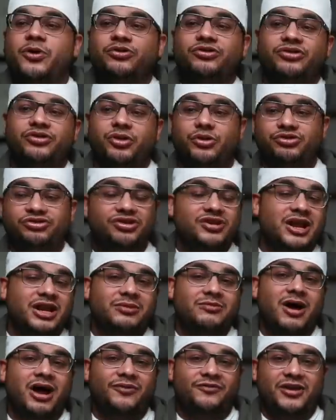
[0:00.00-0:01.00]
those, those
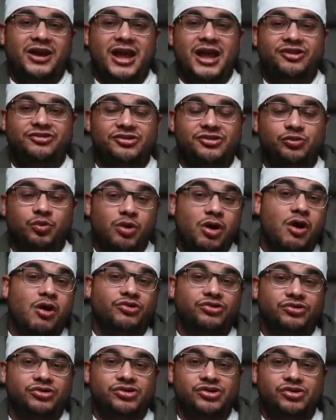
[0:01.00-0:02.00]
genetic modifications were
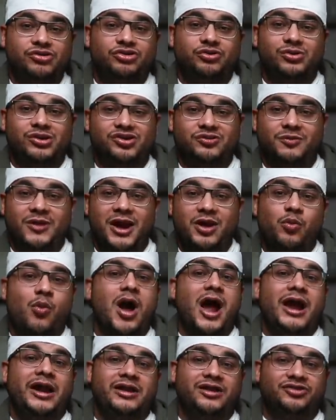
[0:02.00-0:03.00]
also used to explain
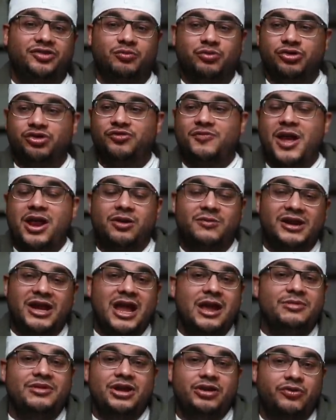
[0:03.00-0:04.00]
why it is that Bruce Banner
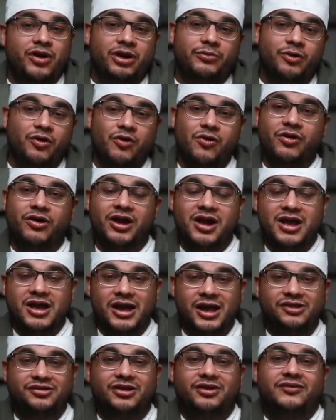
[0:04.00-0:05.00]
became the Incredible Hulk
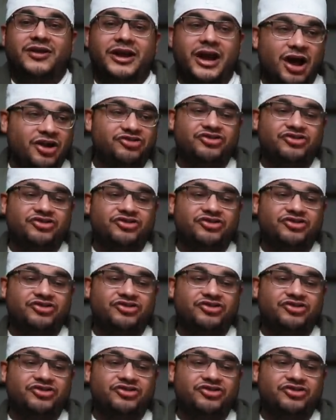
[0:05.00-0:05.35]
instead of like